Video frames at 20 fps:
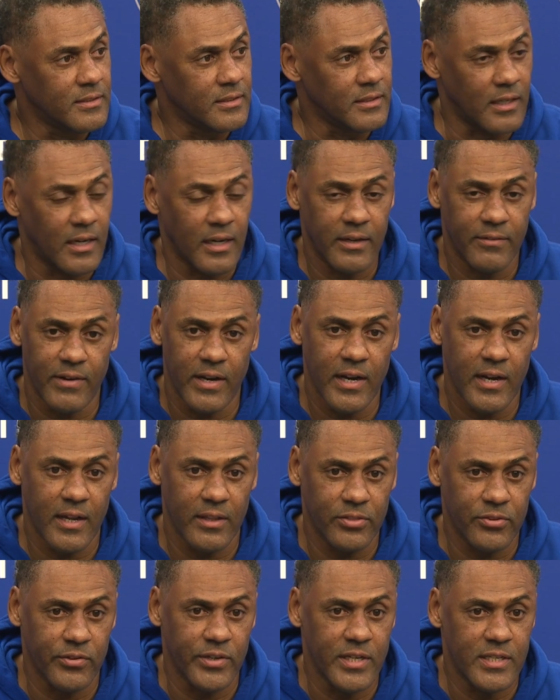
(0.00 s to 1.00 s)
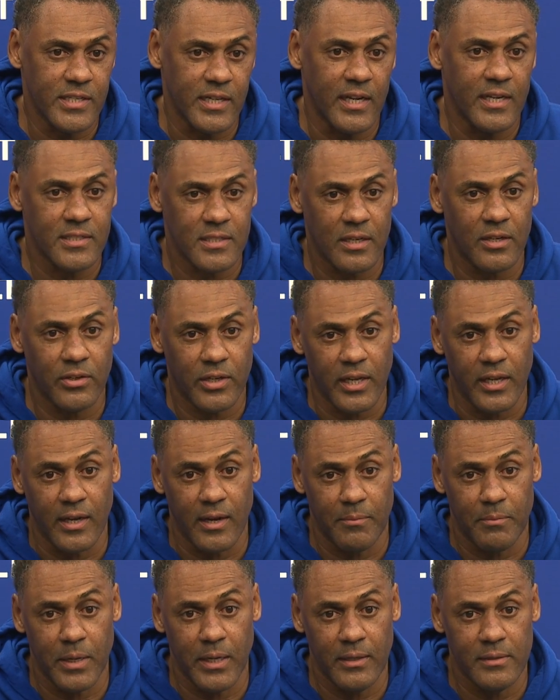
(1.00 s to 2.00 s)
Like, if I got three chances, okay,
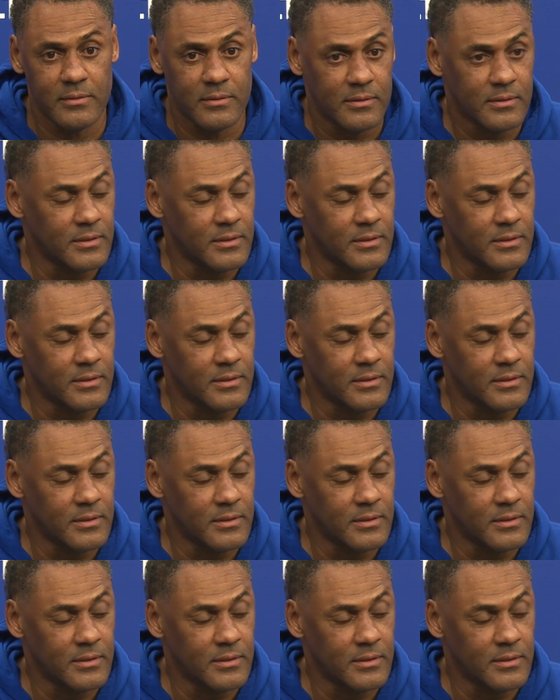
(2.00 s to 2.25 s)
I might